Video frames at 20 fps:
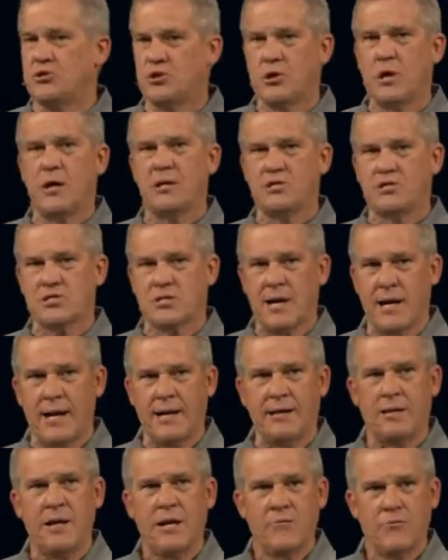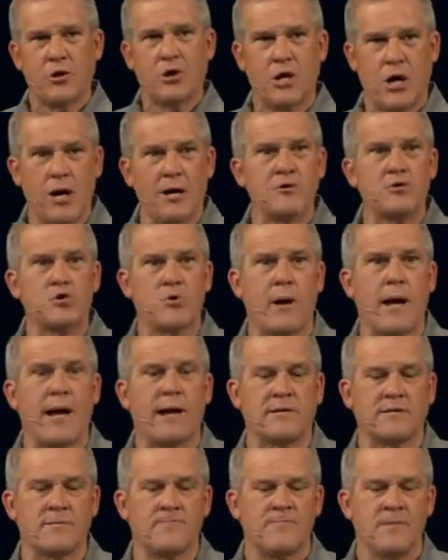You got to sign the
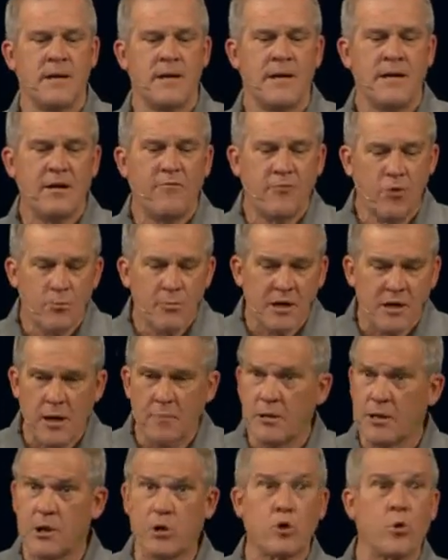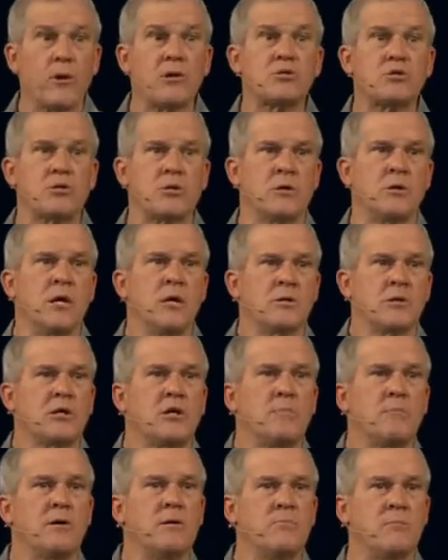contract. If you're becoming a Christian, the
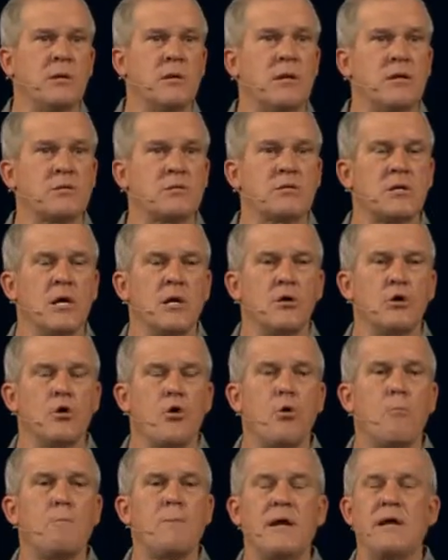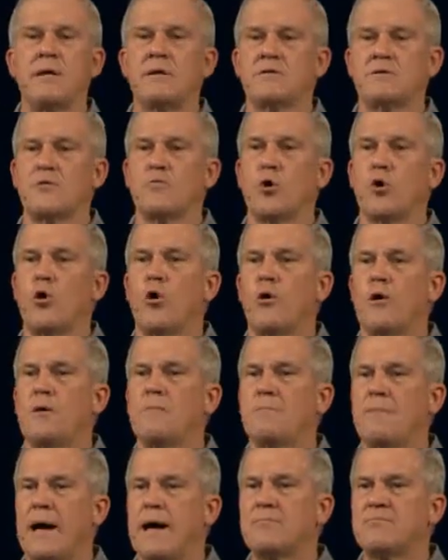commitment is you're obedient to the Lord
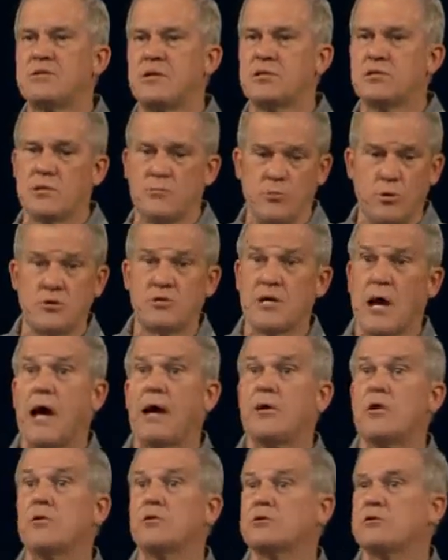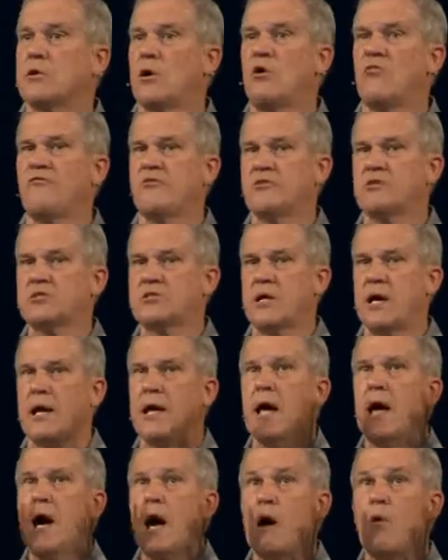in baptism. You die to yourself and say,
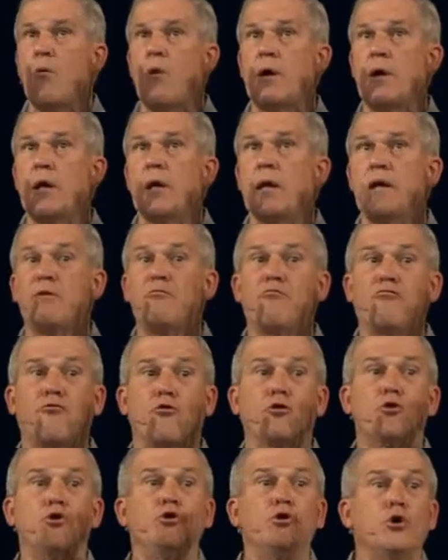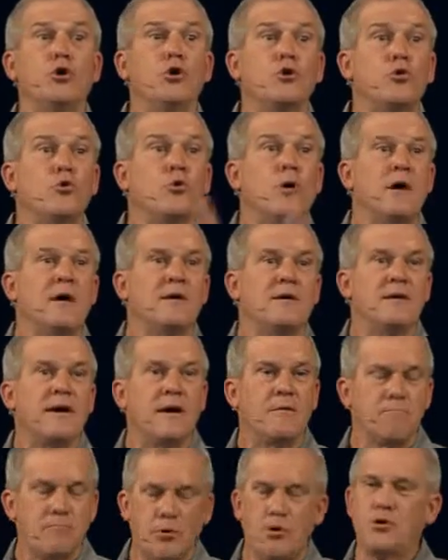I want to live for you
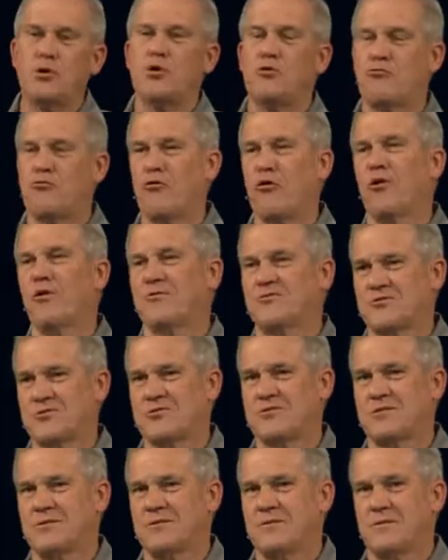and put you first.